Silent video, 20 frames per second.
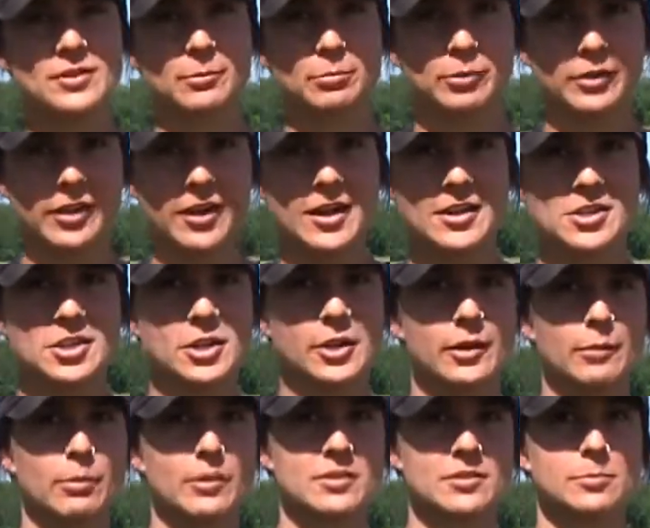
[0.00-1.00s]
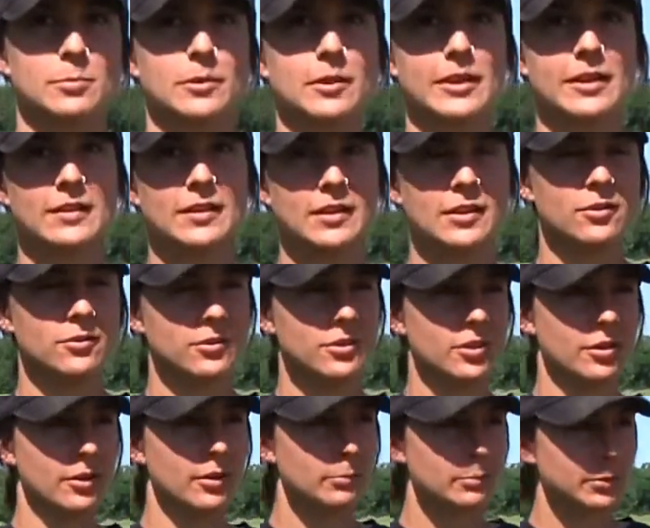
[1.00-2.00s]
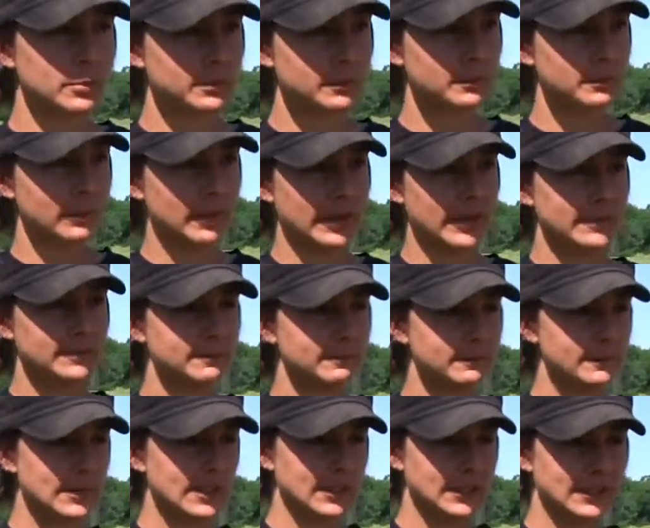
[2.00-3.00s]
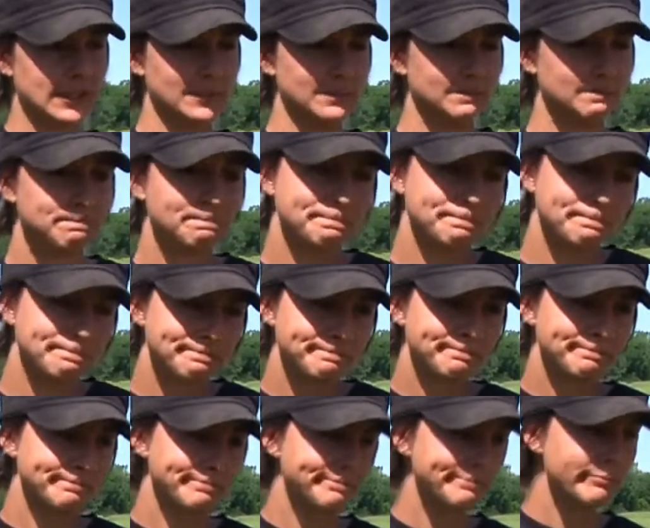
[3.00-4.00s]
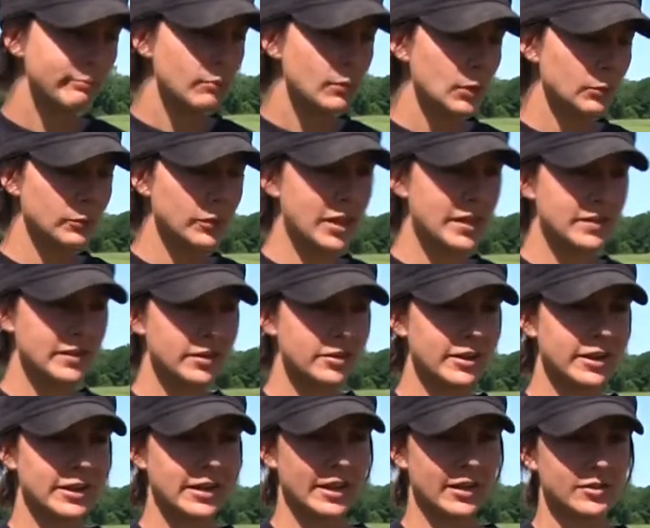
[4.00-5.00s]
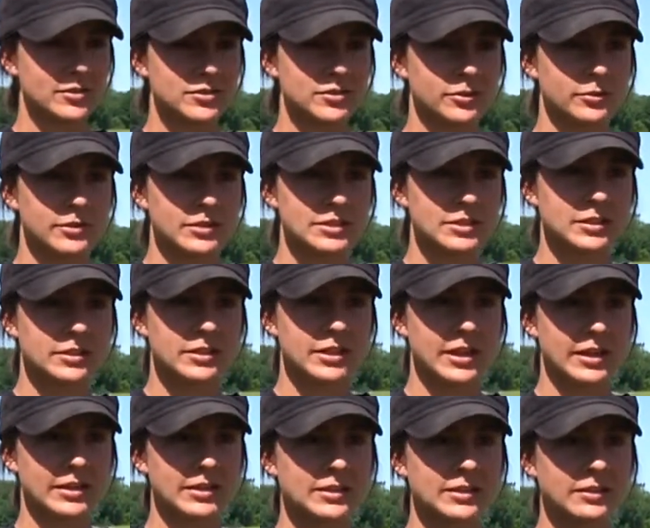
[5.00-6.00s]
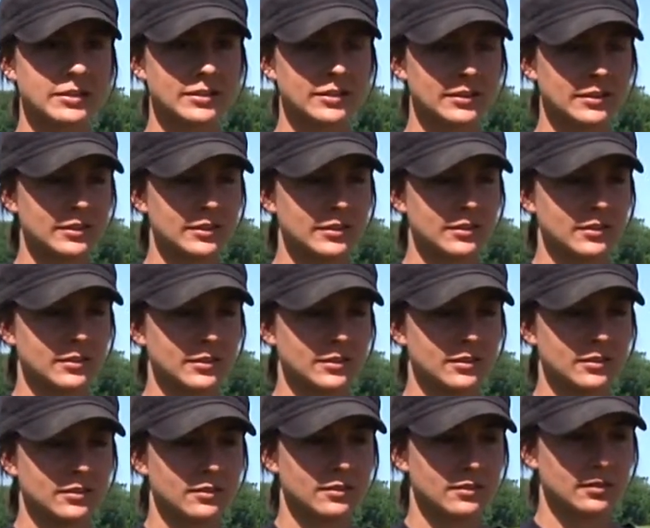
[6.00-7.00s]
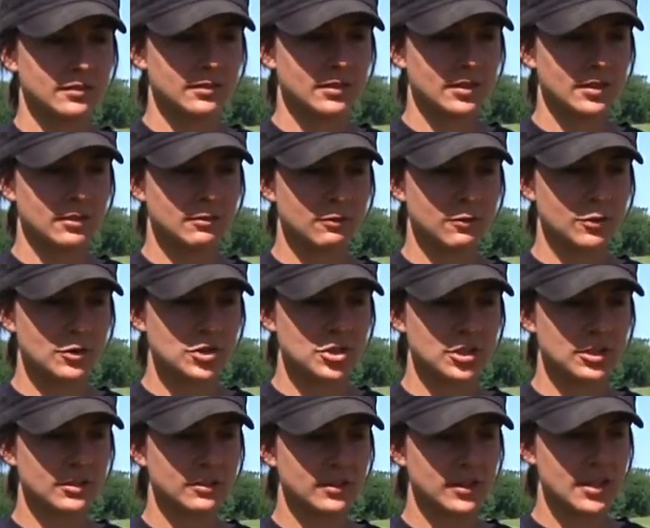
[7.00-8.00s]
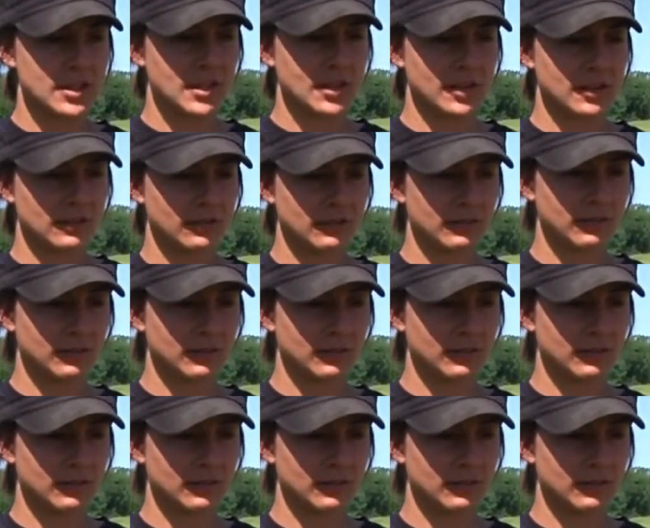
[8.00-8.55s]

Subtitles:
the precautionary principle like they do in Europe. But we're not there right now, so until then, unfortunately,